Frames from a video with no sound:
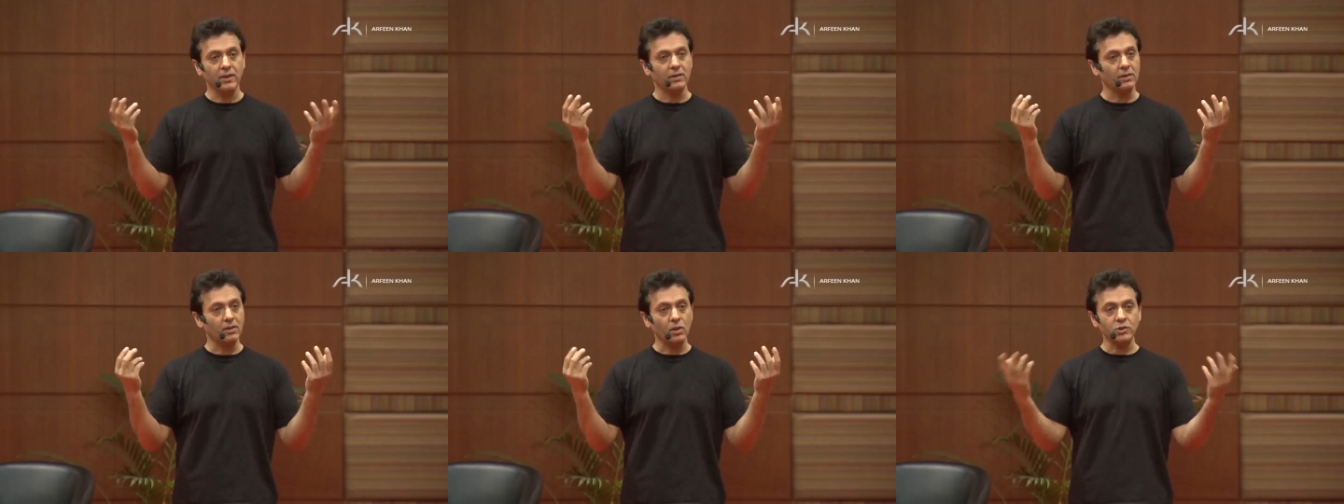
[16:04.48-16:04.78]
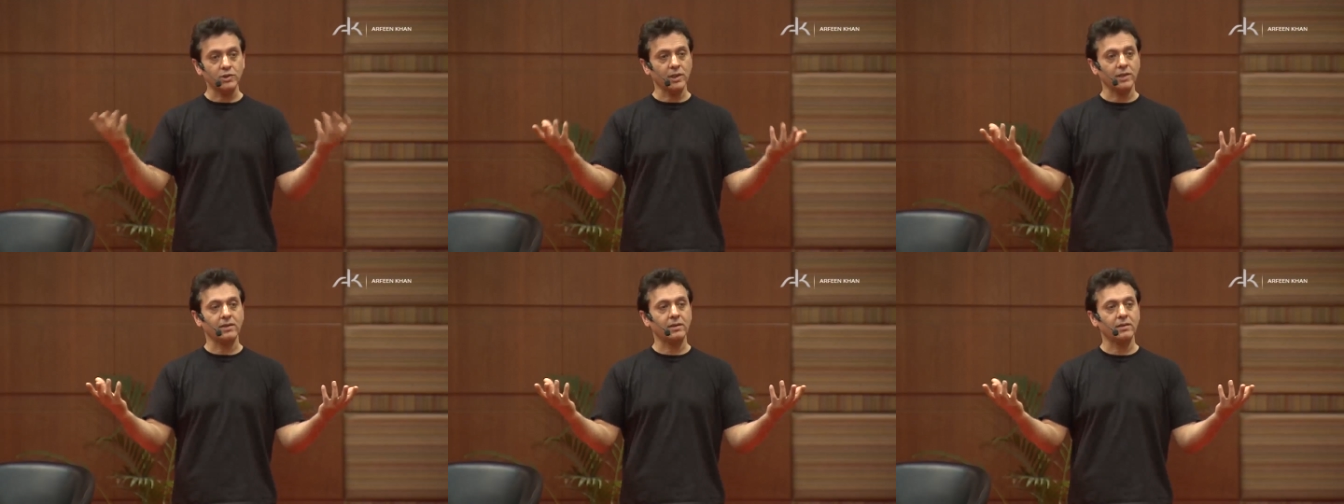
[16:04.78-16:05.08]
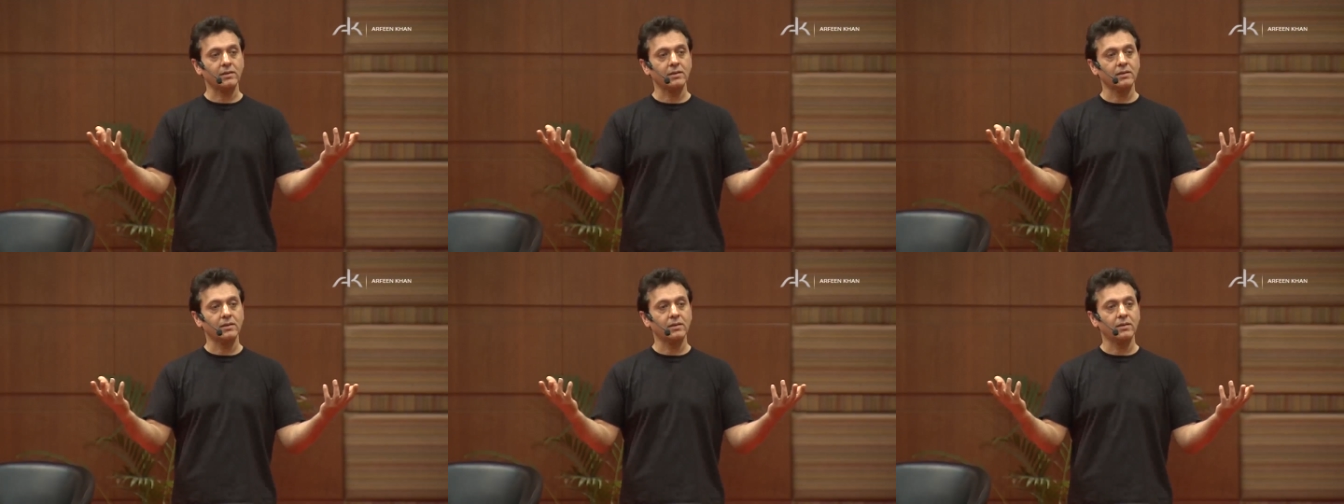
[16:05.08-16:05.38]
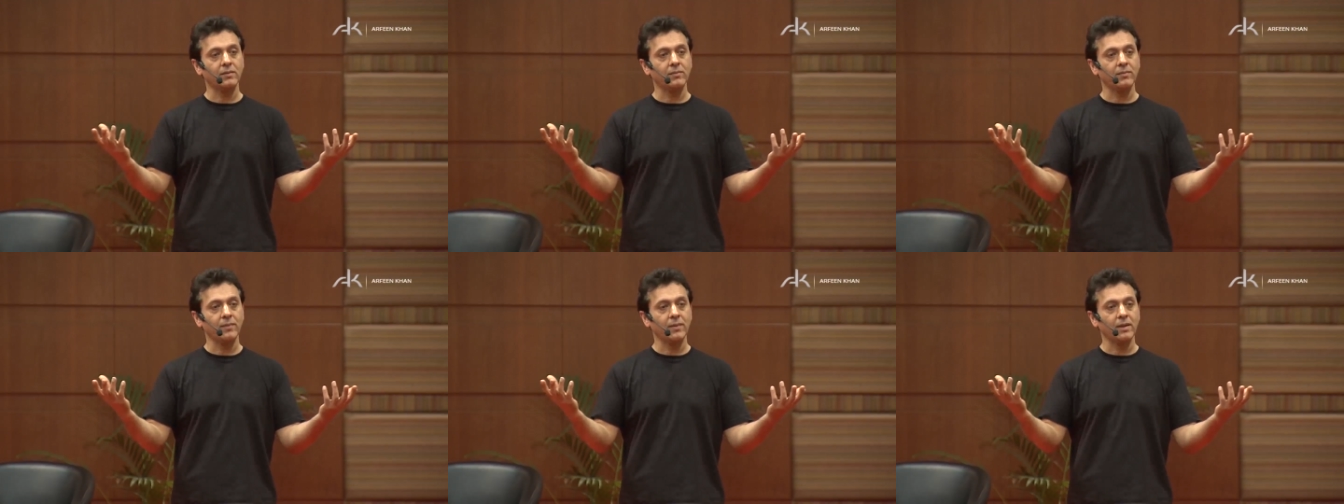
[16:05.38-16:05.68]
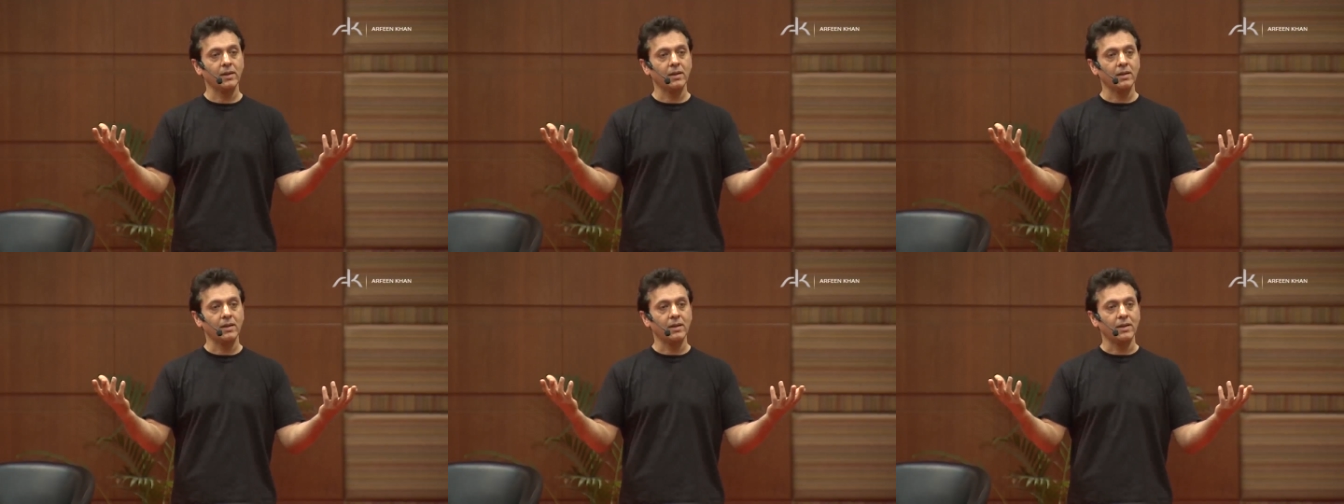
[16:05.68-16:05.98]
Logic.
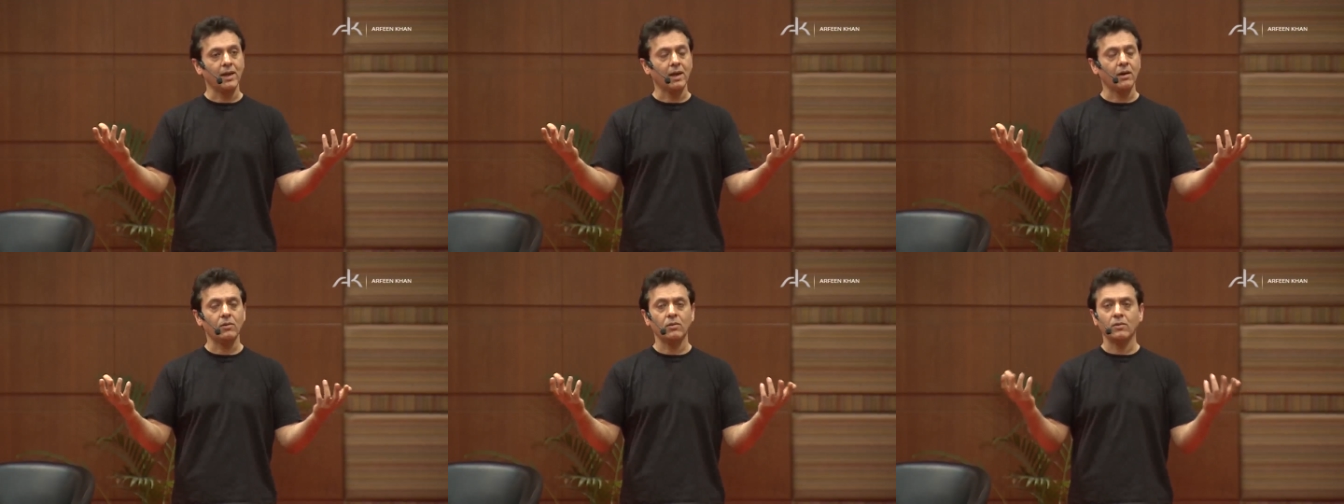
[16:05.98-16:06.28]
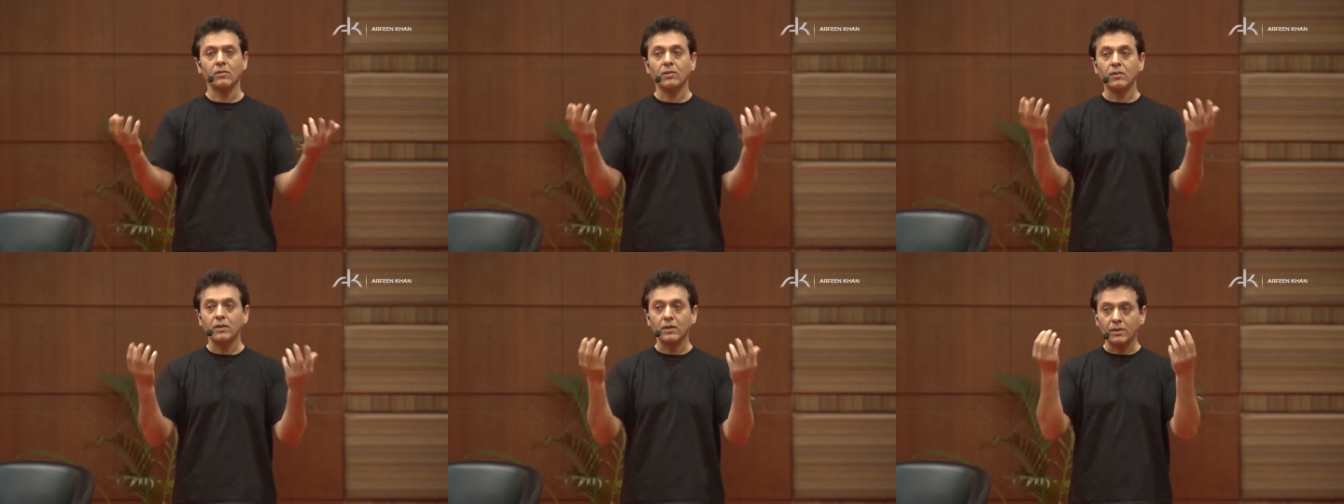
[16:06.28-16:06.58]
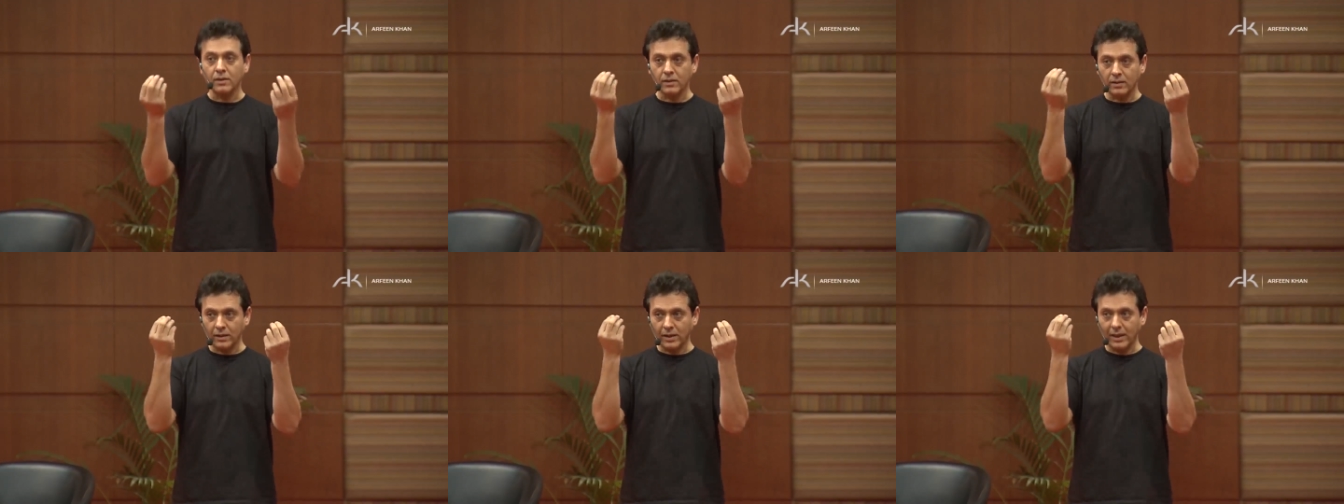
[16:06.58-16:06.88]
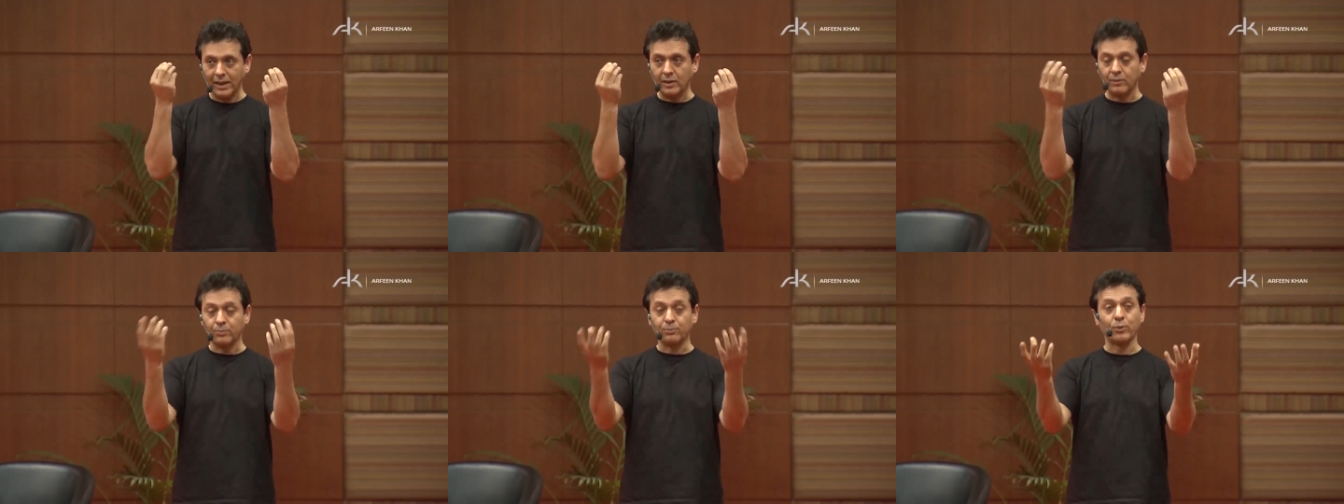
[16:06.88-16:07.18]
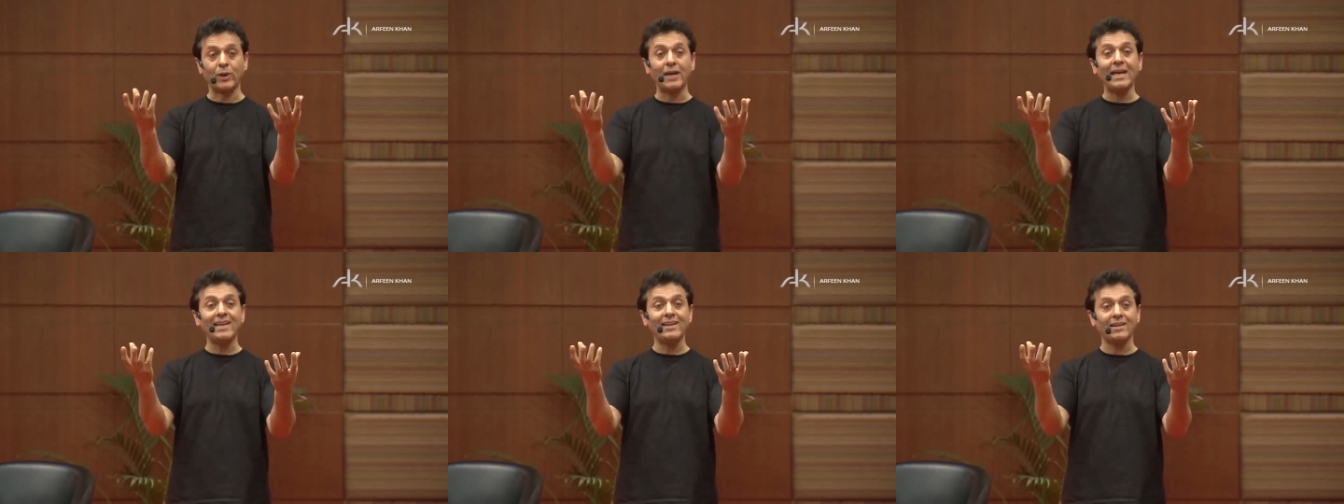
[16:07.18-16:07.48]
Now, his
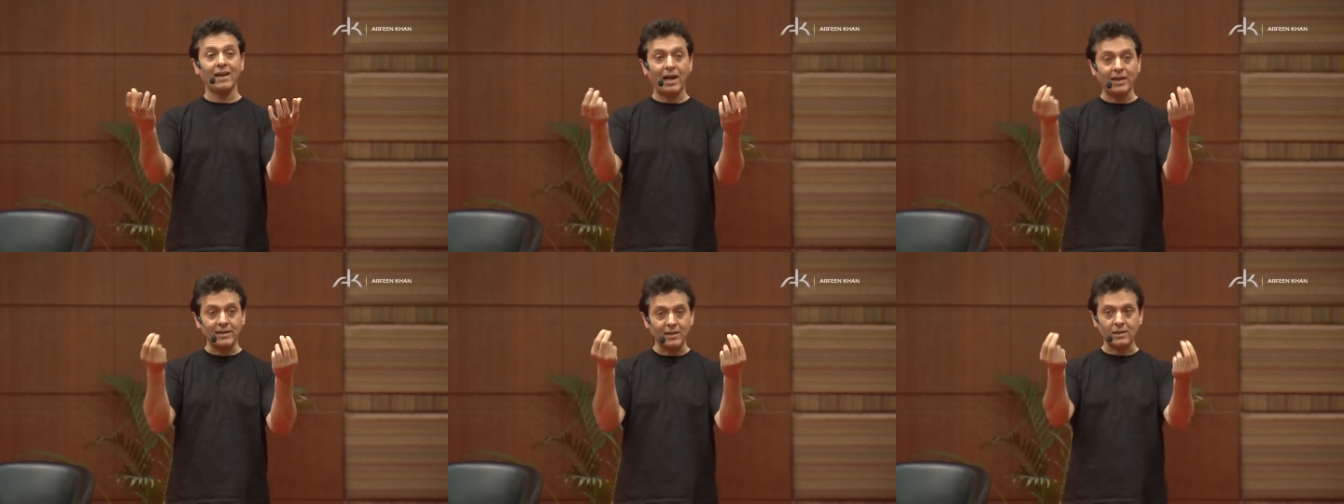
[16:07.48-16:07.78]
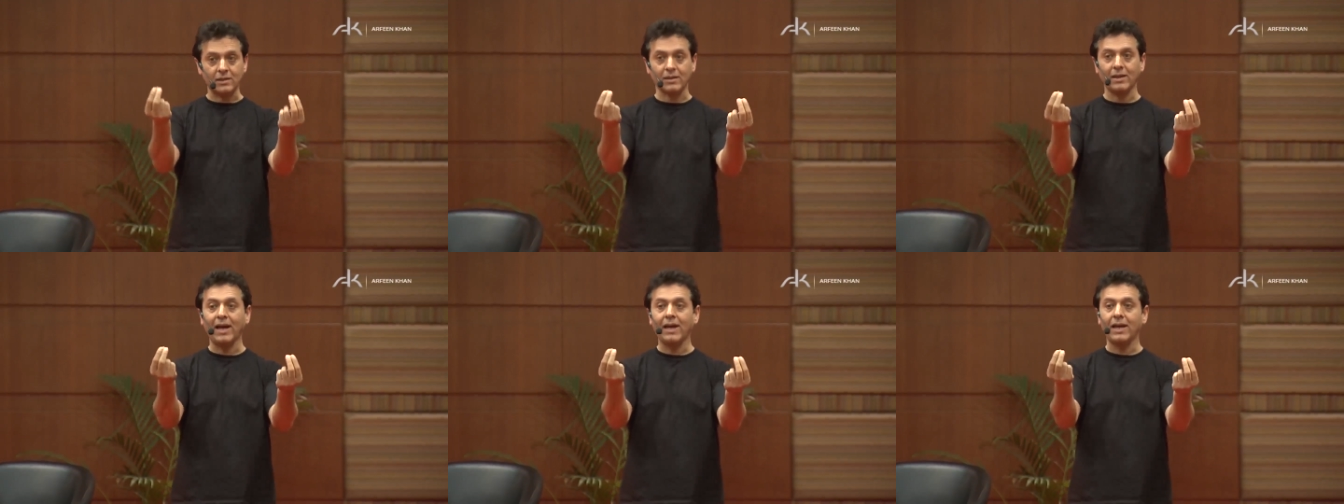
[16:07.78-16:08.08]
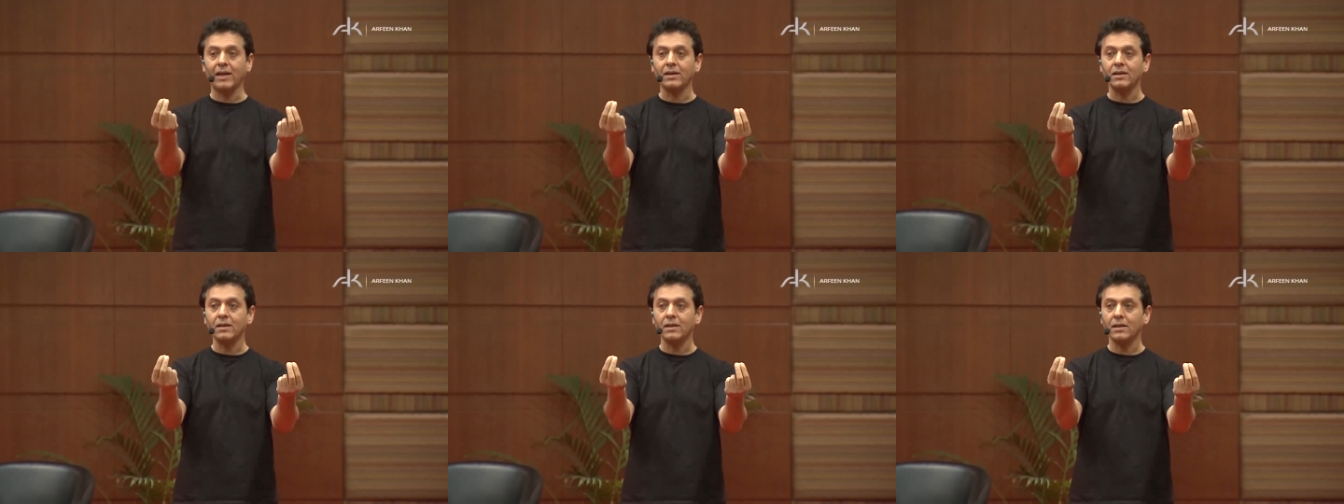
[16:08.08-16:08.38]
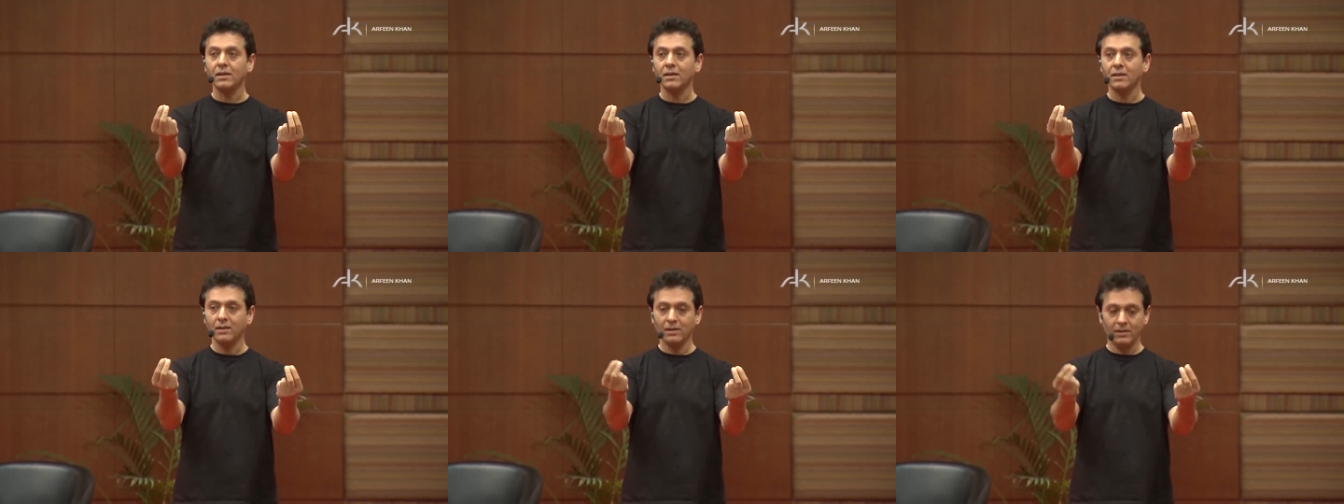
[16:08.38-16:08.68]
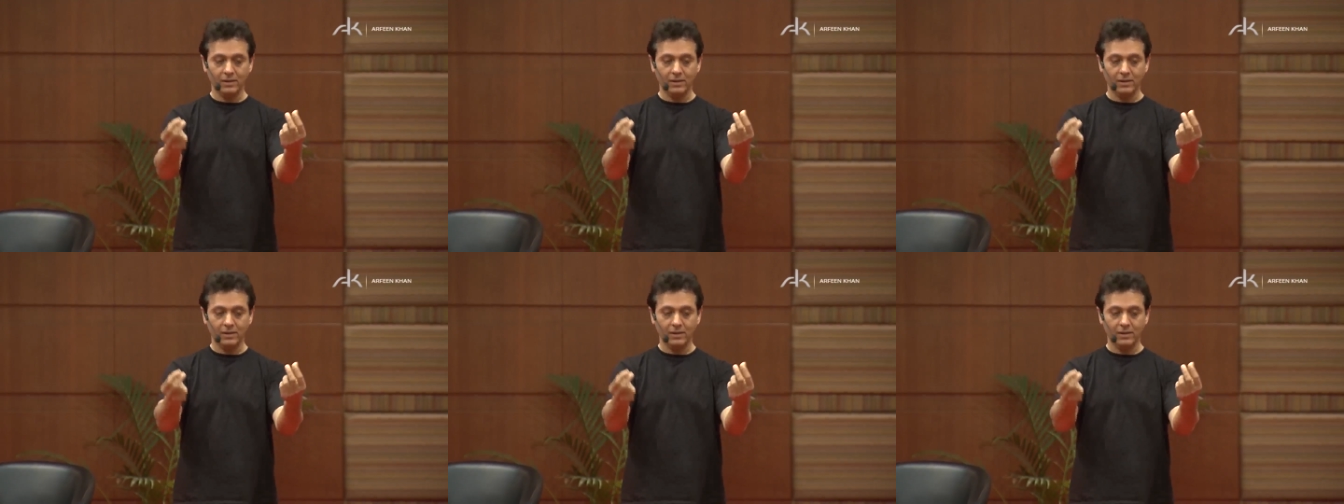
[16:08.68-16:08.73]
brain understands